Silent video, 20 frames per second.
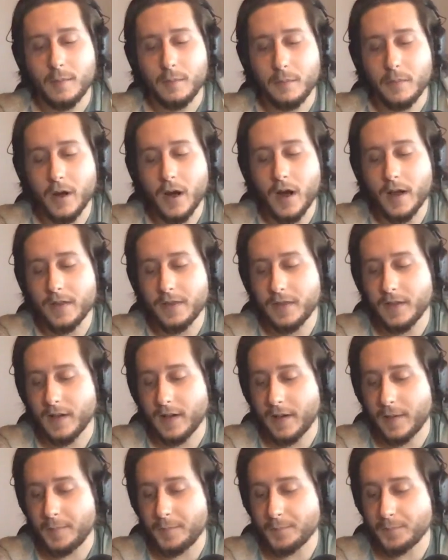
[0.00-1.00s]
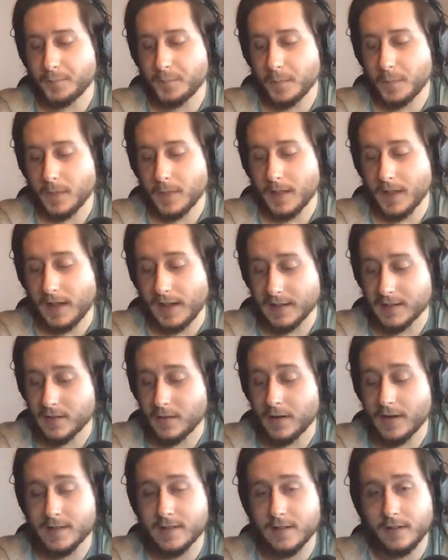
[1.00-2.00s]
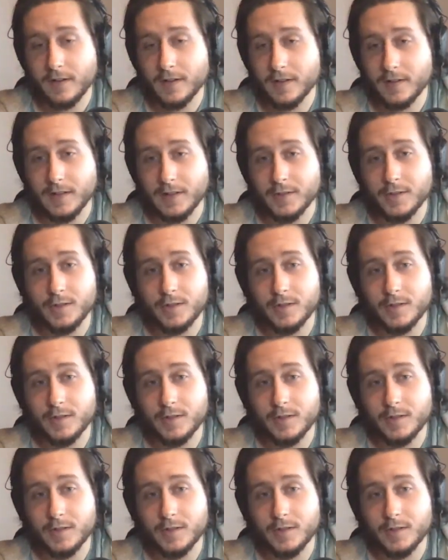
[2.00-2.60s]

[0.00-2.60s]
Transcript: But as long as the